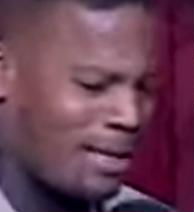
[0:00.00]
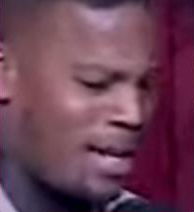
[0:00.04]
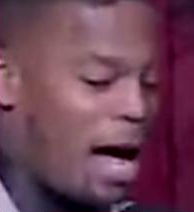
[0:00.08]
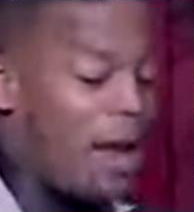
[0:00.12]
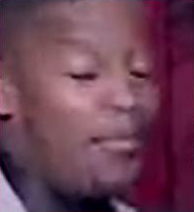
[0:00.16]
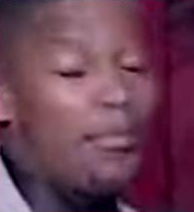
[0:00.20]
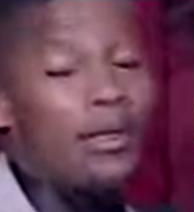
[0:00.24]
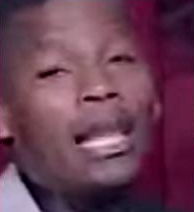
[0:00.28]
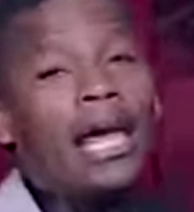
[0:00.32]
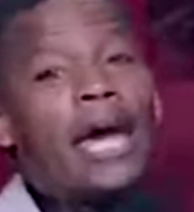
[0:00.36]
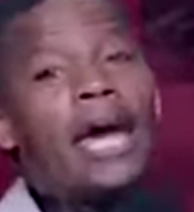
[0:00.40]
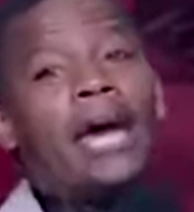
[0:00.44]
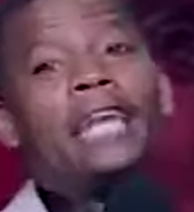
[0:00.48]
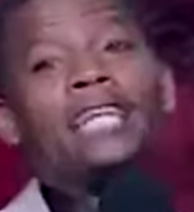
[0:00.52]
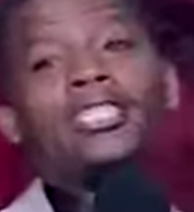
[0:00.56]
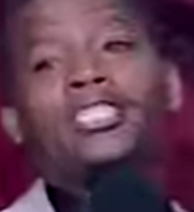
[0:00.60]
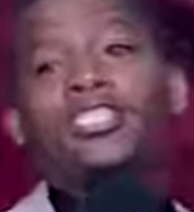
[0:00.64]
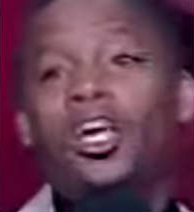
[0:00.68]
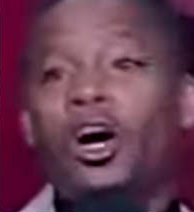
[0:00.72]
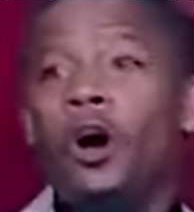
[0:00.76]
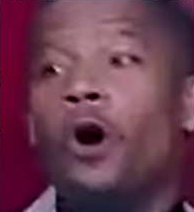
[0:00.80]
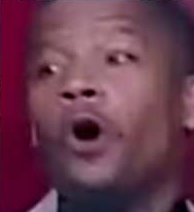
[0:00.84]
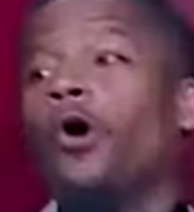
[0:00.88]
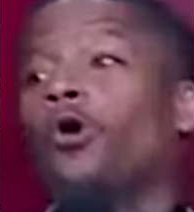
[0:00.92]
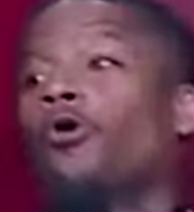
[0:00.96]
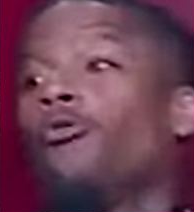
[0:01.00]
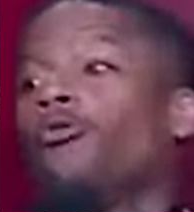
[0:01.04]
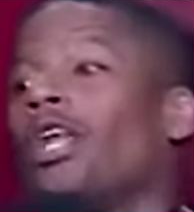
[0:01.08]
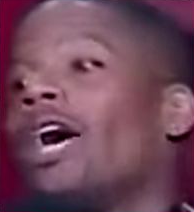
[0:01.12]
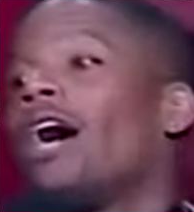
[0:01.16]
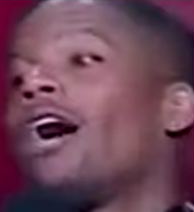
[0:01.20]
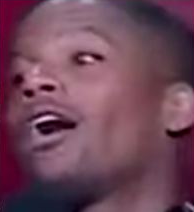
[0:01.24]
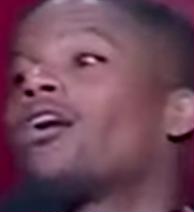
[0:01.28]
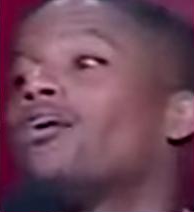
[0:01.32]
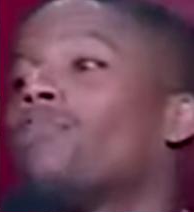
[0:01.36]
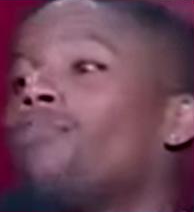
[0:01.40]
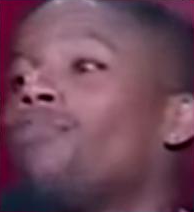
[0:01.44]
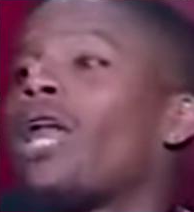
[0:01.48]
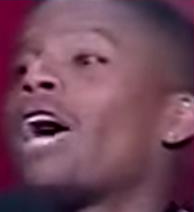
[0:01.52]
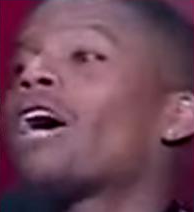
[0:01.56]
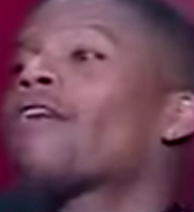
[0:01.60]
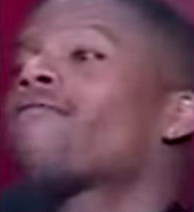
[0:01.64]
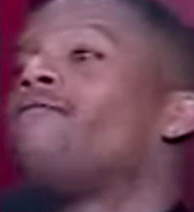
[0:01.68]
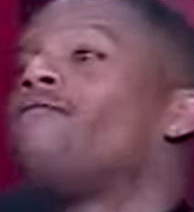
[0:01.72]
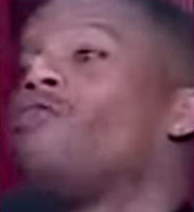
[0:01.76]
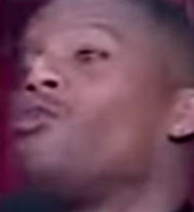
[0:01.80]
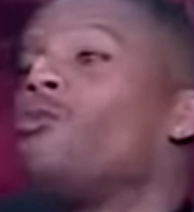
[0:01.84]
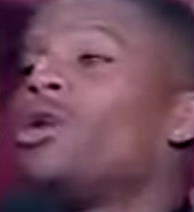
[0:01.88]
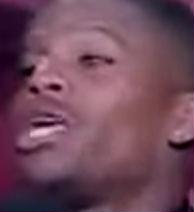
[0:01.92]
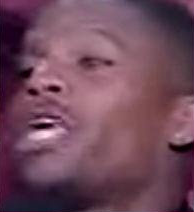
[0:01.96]
And I'm glad it's cold now, because
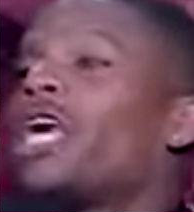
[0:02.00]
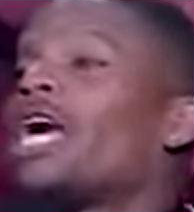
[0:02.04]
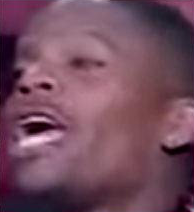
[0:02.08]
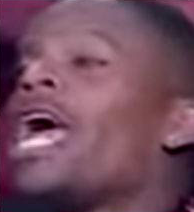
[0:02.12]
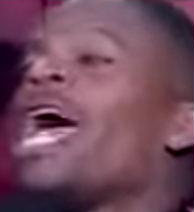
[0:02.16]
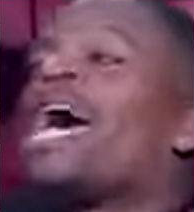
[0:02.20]
black folk, we